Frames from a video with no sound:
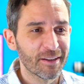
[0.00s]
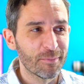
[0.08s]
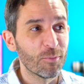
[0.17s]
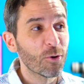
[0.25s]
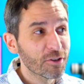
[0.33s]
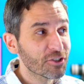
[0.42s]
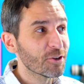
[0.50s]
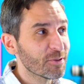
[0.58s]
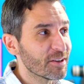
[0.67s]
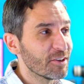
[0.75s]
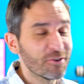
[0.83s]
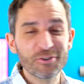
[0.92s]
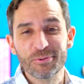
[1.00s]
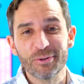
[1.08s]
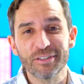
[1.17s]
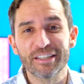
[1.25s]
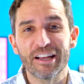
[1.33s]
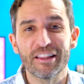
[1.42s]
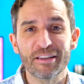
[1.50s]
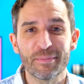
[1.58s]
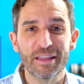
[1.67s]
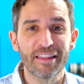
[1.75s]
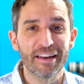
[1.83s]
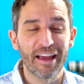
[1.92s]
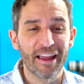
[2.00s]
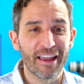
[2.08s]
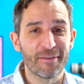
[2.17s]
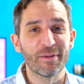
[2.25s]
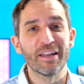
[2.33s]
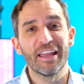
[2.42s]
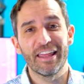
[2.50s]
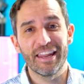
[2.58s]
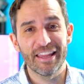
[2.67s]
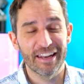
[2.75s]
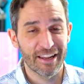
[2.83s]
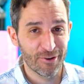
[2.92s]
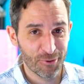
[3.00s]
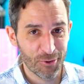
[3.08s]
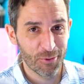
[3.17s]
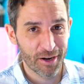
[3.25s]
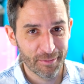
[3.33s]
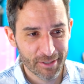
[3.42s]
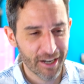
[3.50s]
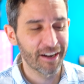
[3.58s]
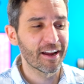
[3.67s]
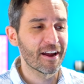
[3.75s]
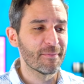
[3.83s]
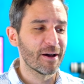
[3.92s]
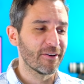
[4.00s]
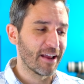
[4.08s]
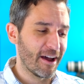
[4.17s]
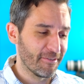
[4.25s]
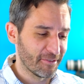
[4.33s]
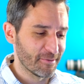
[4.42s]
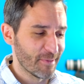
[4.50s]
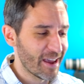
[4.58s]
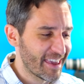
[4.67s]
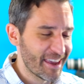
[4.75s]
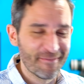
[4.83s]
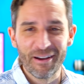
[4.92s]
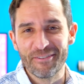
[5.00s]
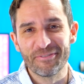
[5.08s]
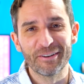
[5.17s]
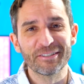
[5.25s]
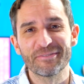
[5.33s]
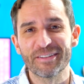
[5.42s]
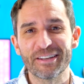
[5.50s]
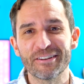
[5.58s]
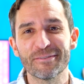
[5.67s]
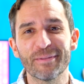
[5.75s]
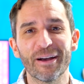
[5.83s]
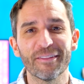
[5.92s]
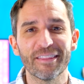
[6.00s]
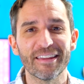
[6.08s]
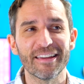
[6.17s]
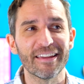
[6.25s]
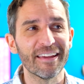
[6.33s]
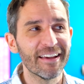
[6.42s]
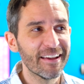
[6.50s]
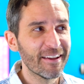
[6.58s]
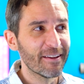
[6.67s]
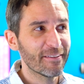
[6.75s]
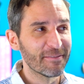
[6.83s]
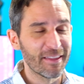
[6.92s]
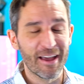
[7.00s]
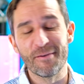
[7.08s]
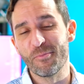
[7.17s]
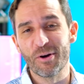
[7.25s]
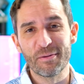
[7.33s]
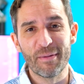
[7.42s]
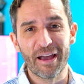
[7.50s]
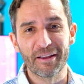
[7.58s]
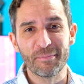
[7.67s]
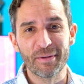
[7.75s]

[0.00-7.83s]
more so than usual, telling me that I am an idiot and I don't know what I'm talking about after making my first video about the, the M one Mac